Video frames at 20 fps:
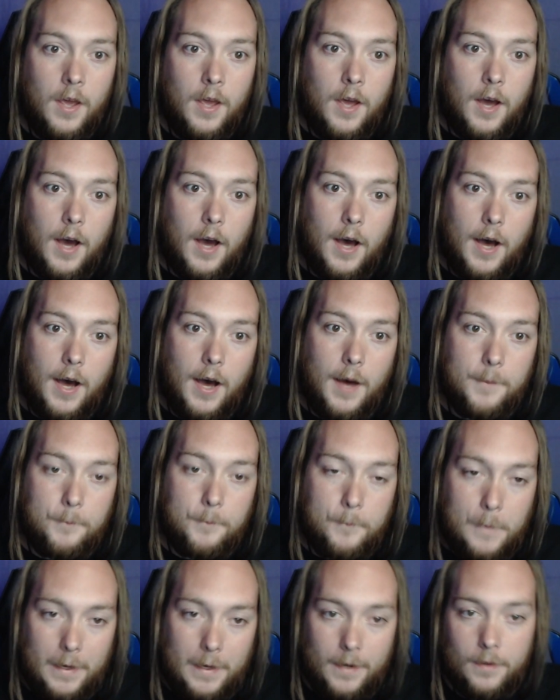
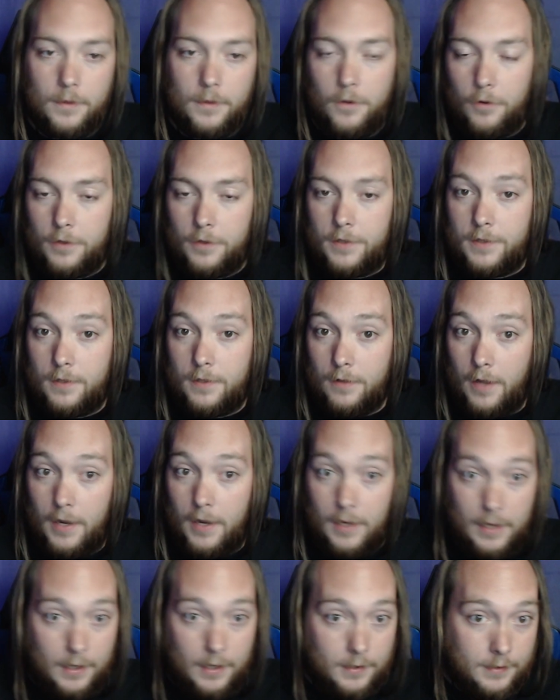But it looks
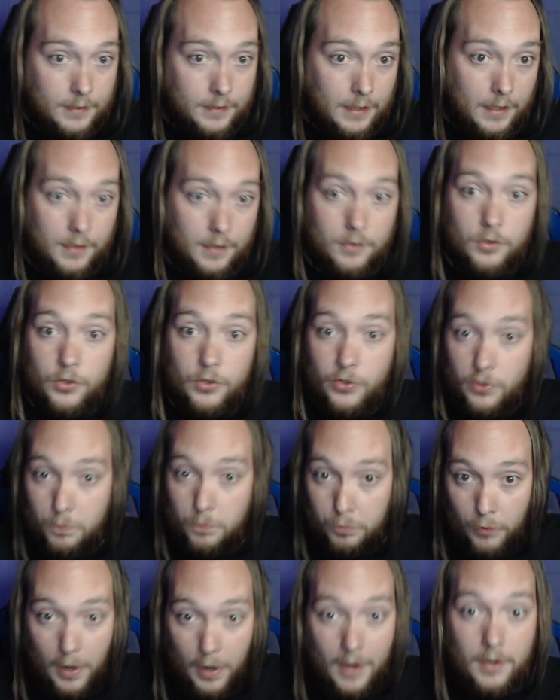like it did
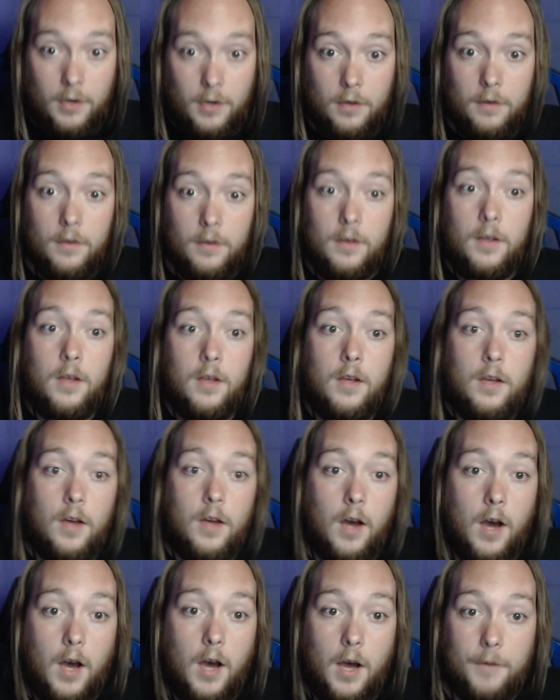spread
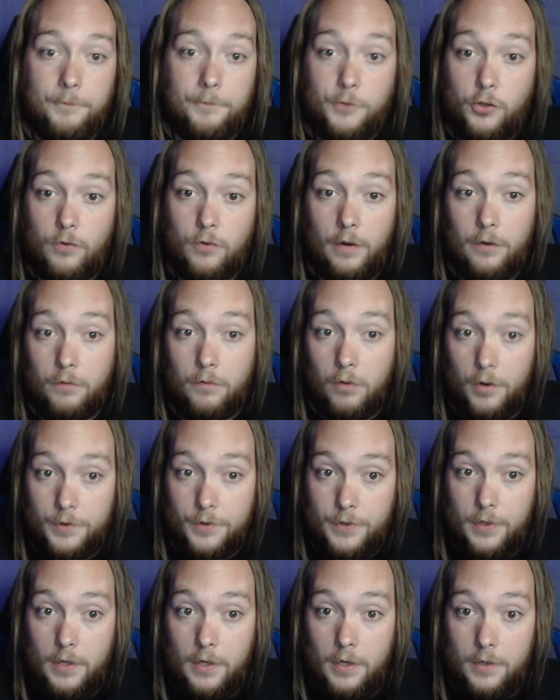straight
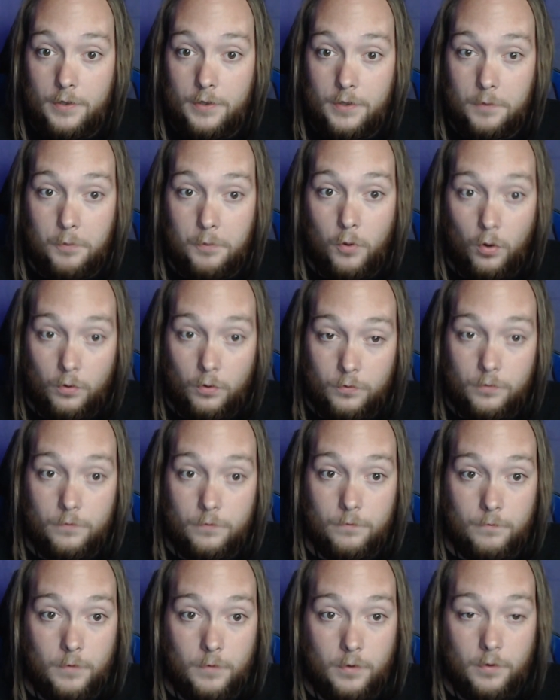across the support
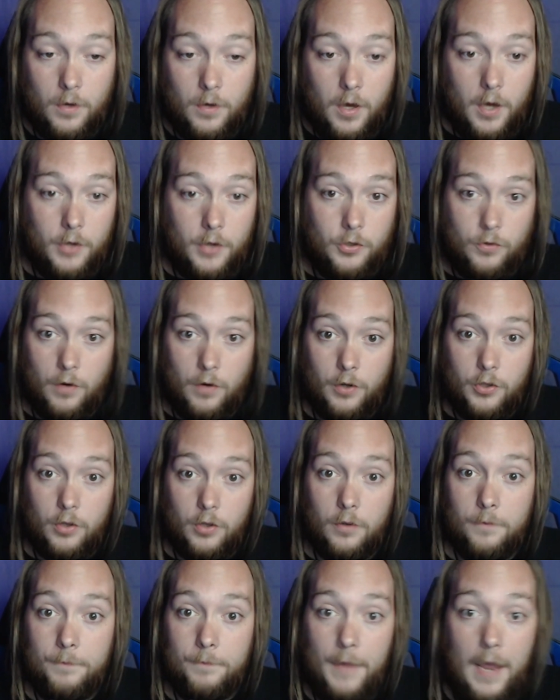
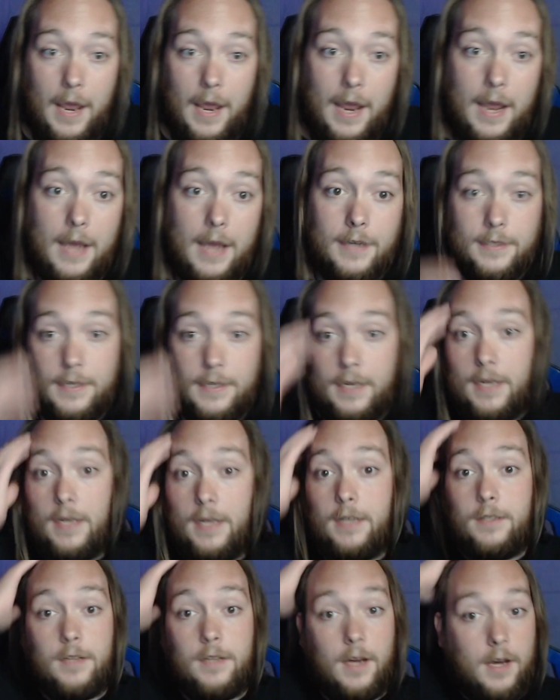structure, and
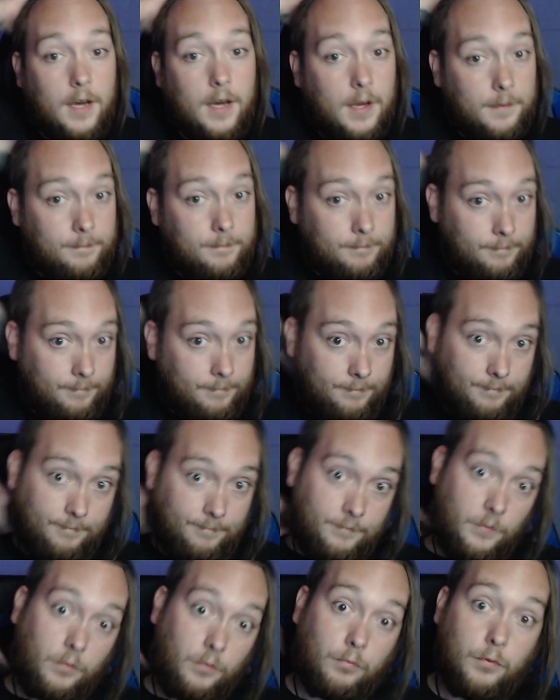it
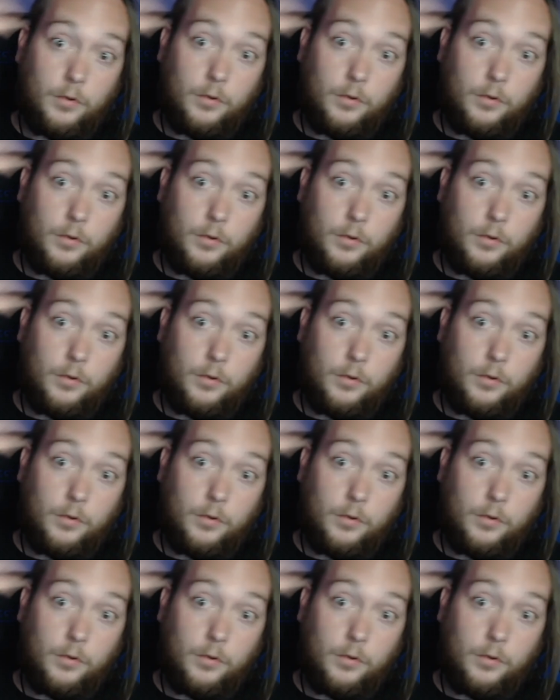through the